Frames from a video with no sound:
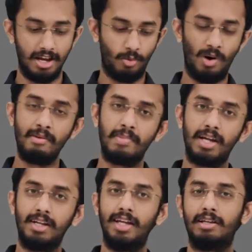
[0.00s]
Now one
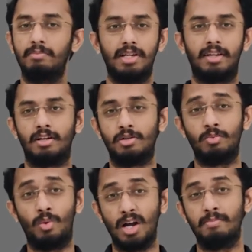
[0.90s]
might take me
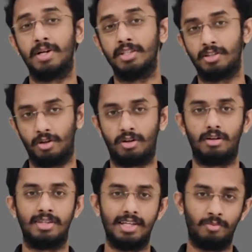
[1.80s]
around 1 month or
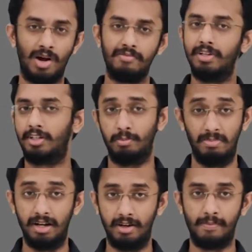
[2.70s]
let's say 1 week to
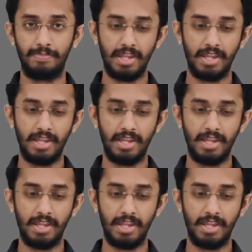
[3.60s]
build,